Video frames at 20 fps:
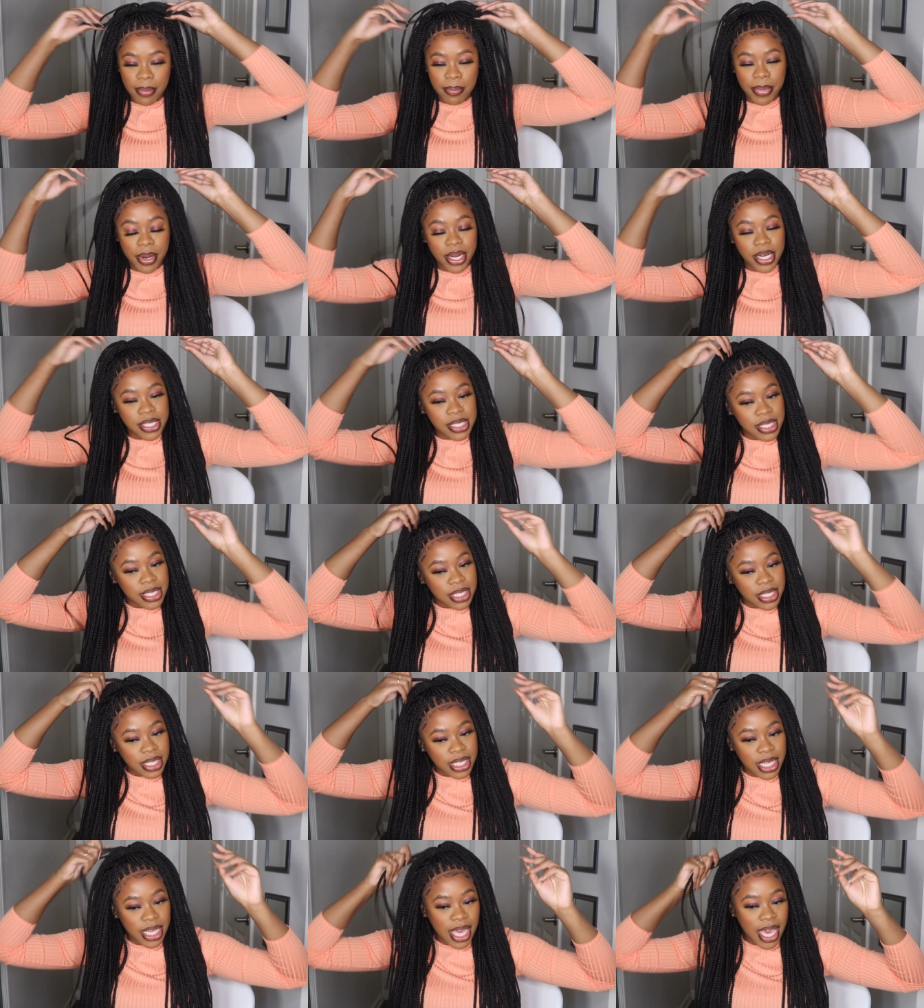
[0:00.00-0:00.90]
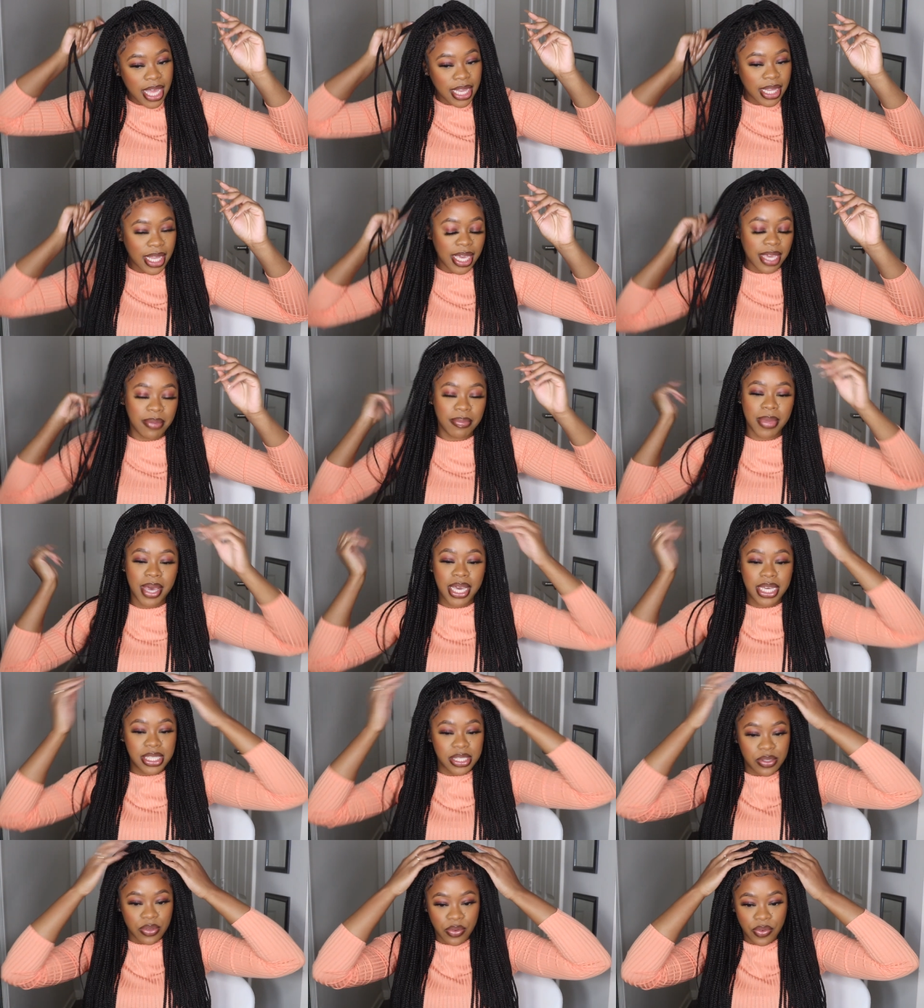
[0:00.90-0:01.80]
Personally, I like
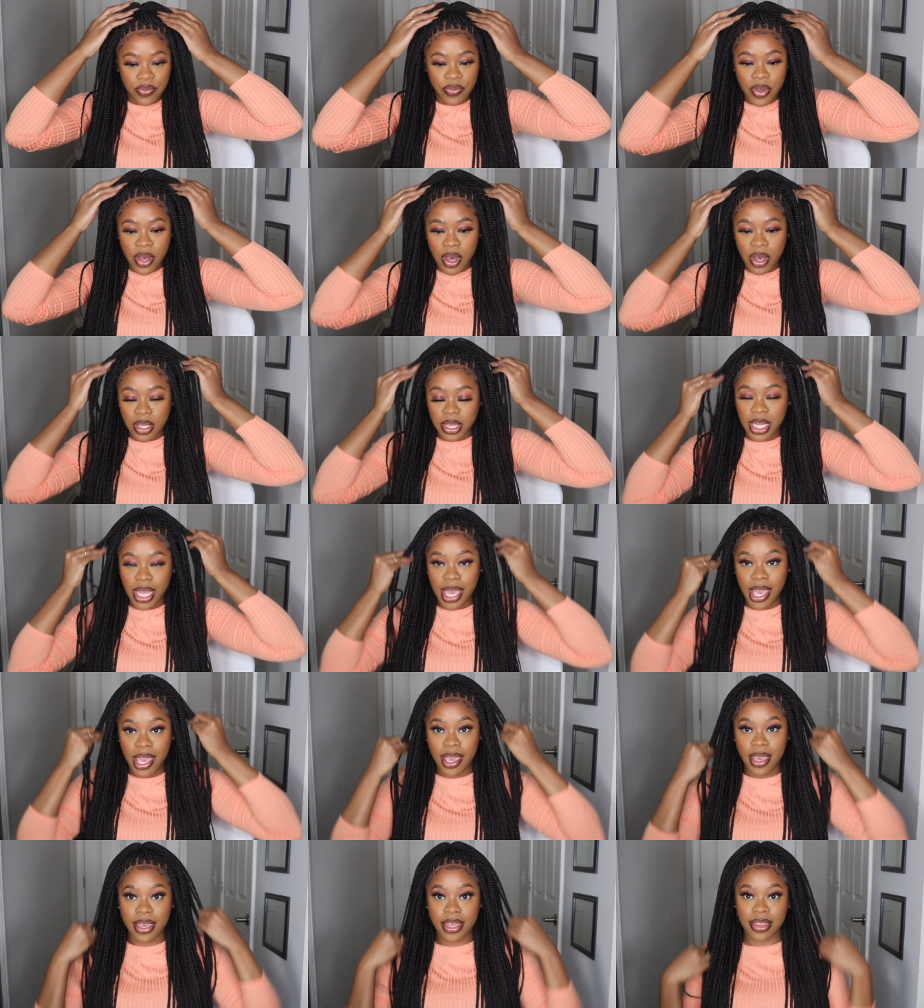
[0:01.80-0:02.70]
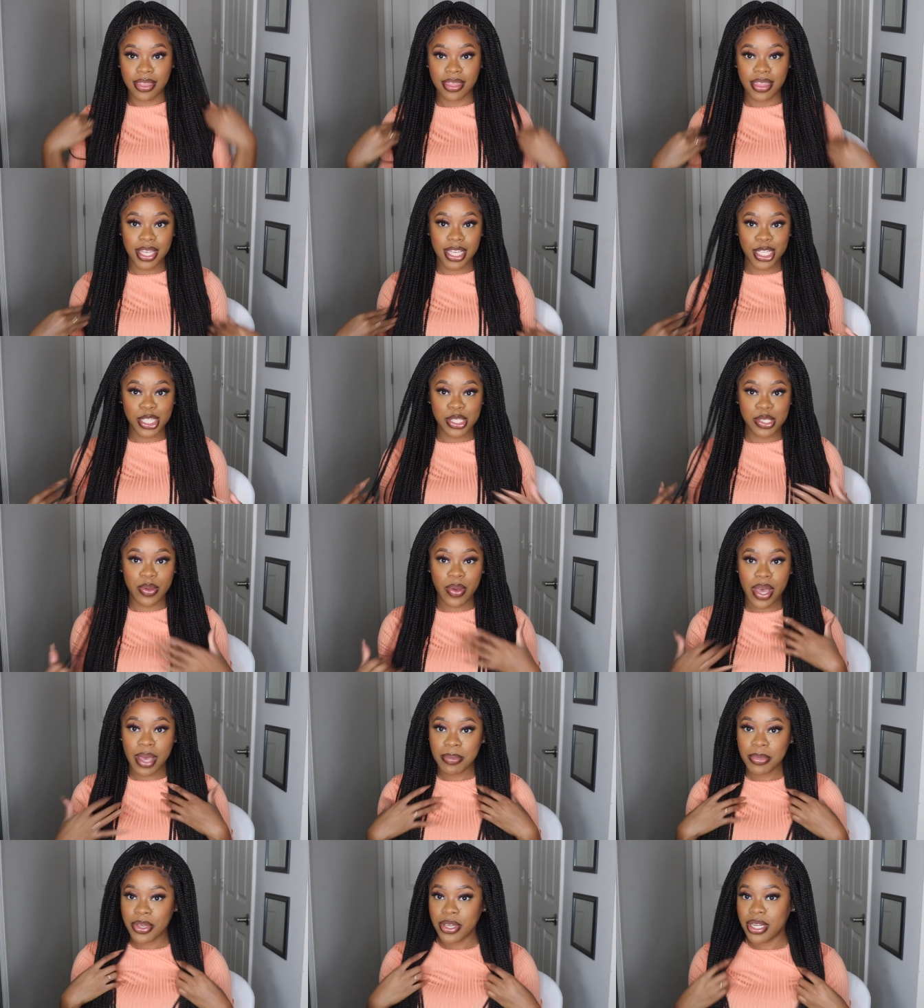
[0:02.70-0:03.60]
mine to fall like this, so
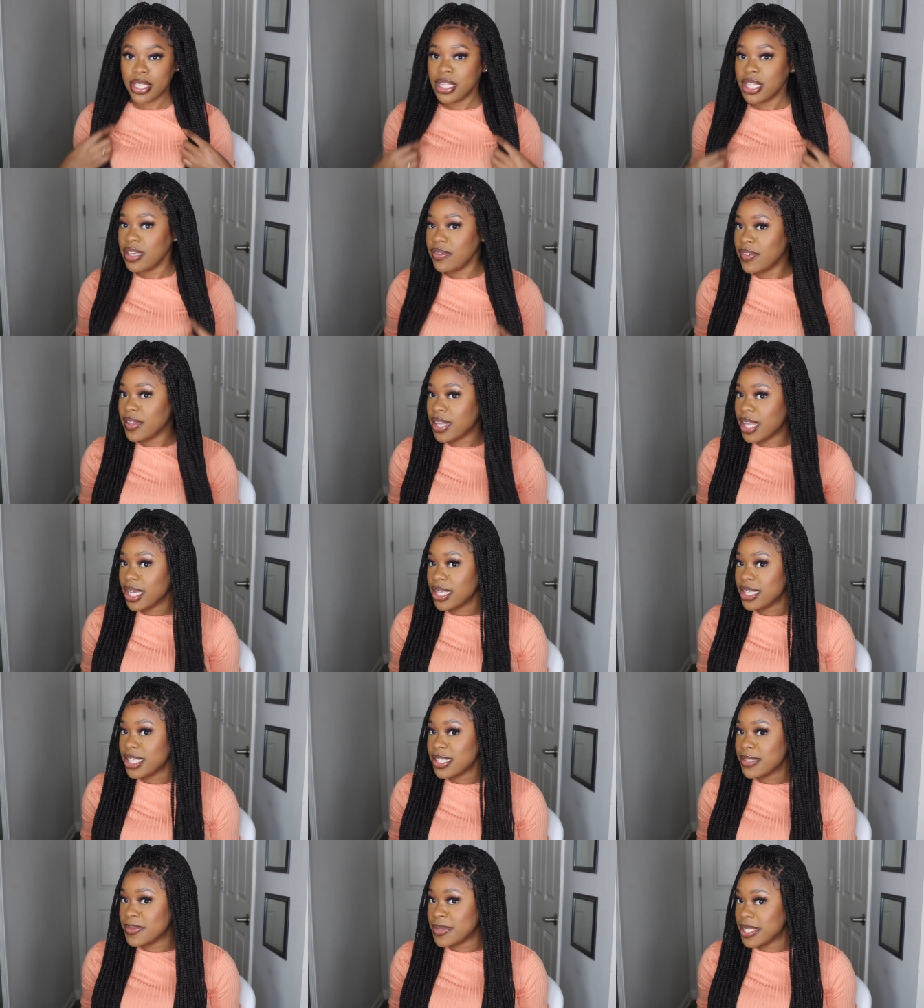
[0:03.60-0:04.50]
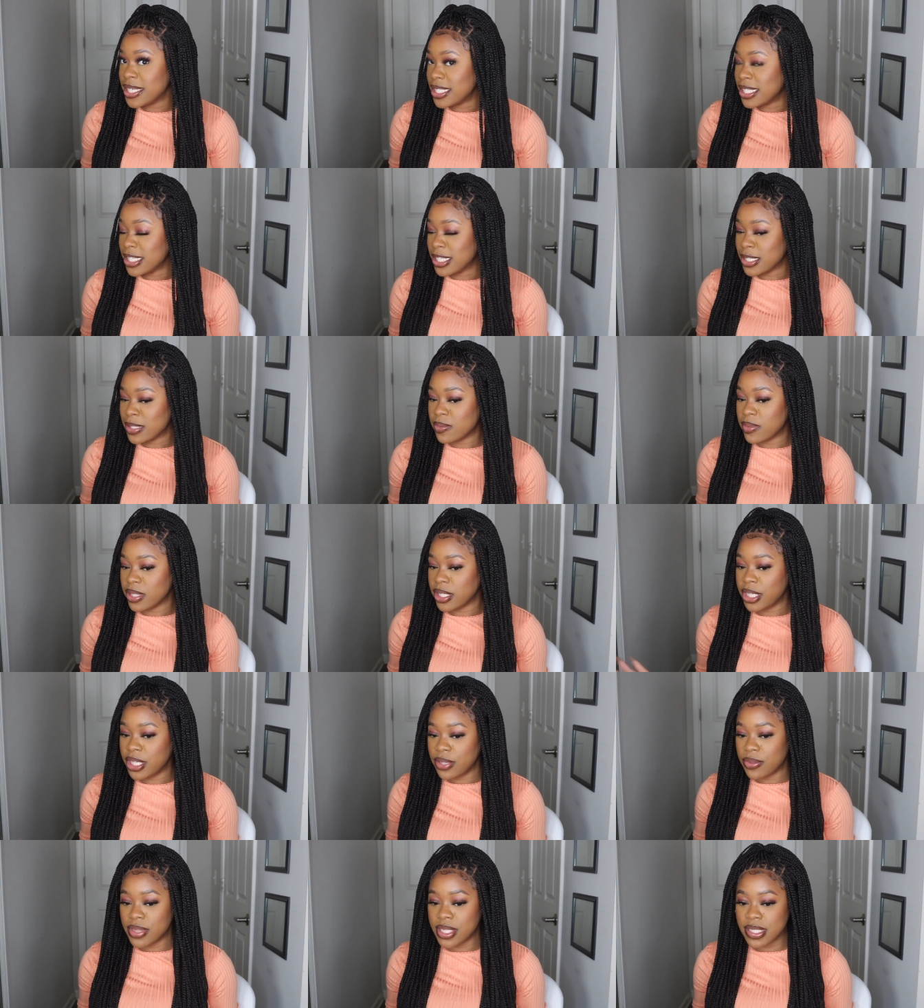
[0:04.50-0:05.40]
I'm going to leave it like this because it looks really
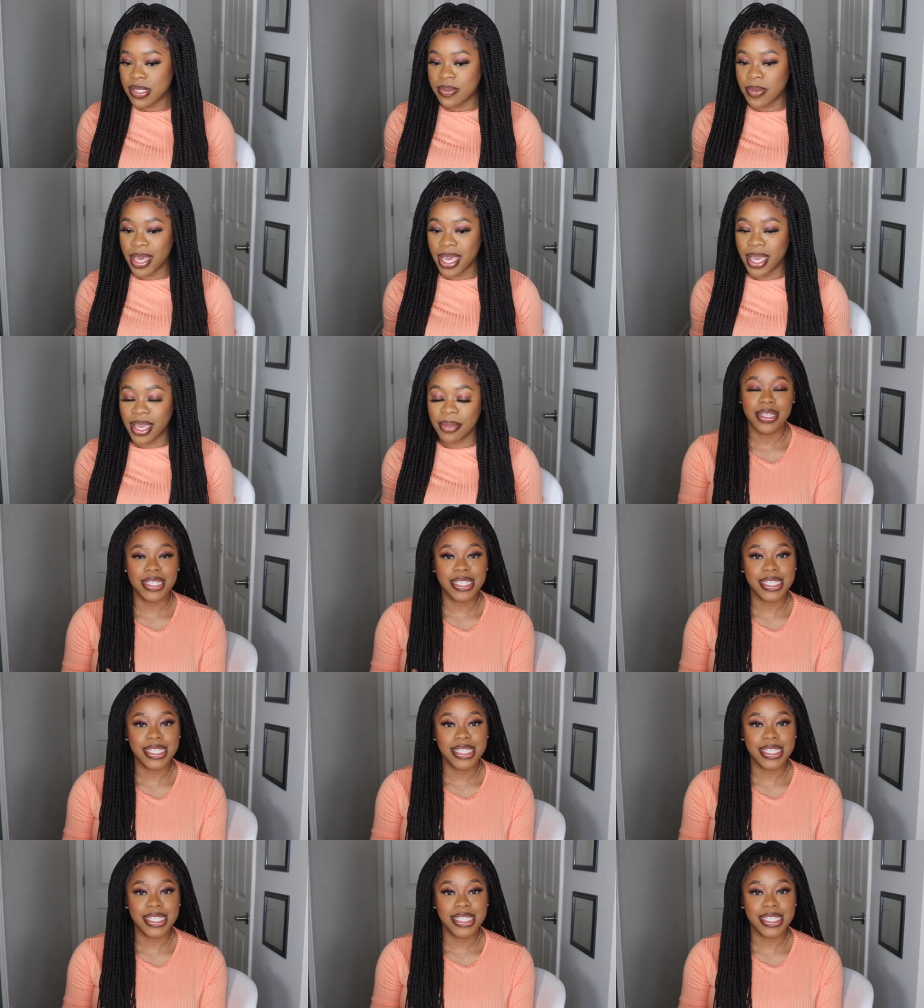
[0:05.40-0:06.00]
cute this way.